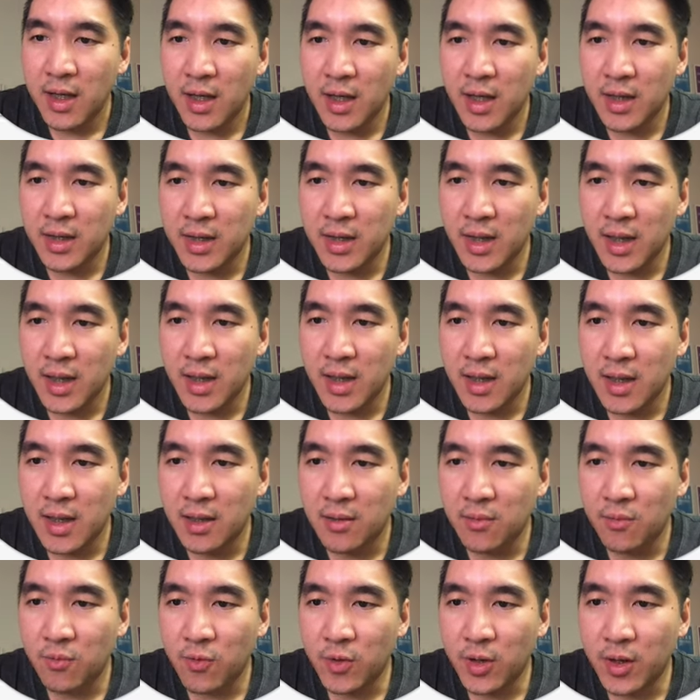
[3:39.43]
And
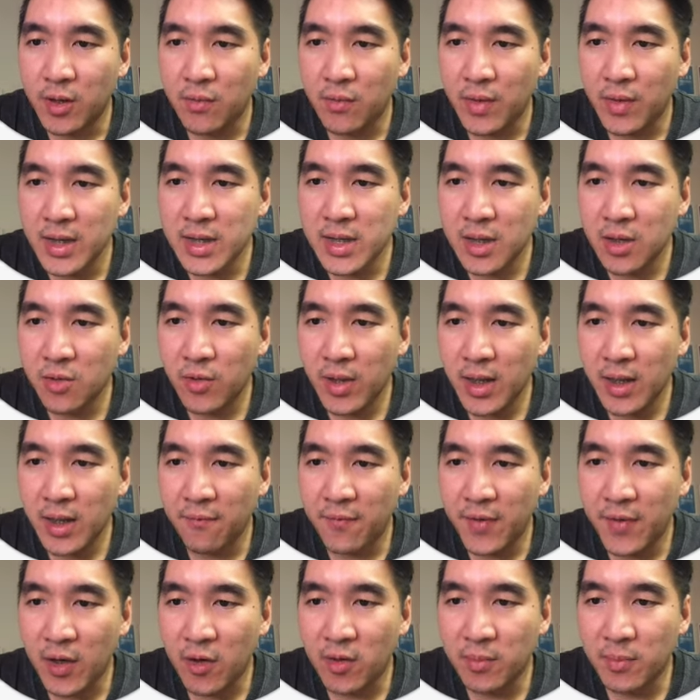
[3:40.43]
then we're going to create a
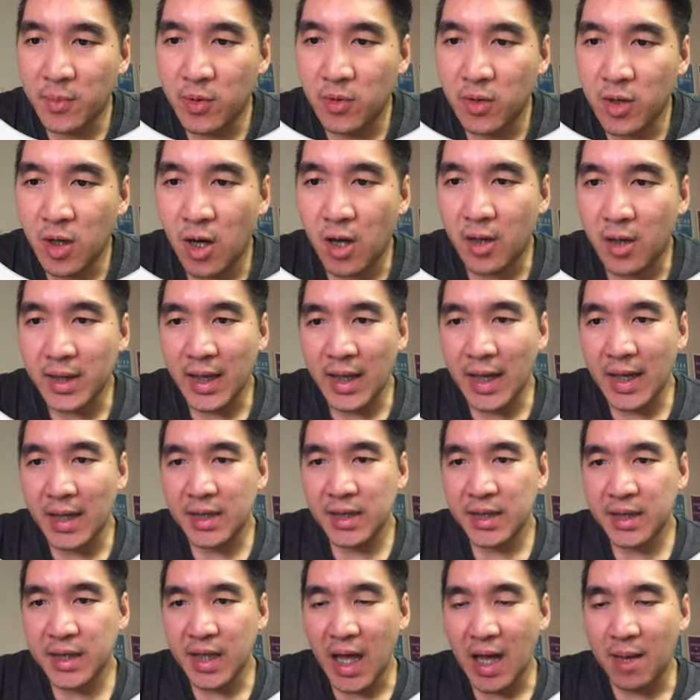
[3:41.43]
variable called
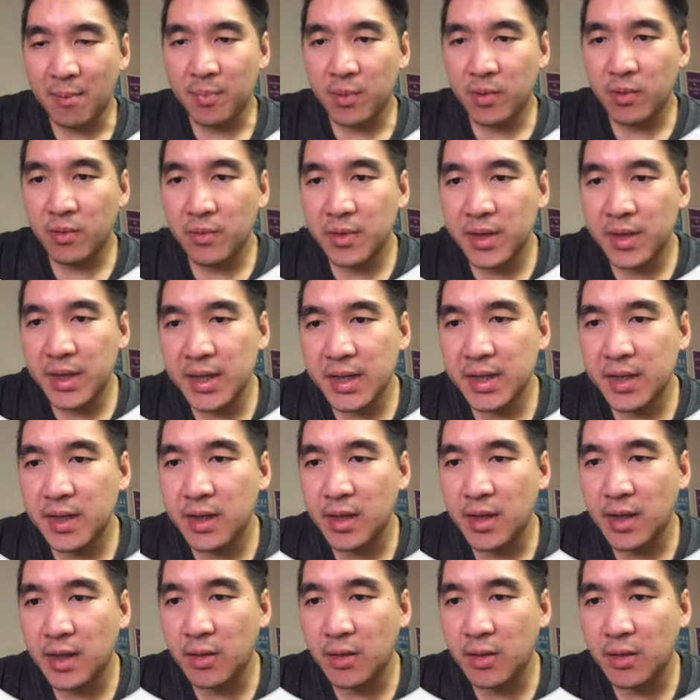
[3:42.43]
nSamples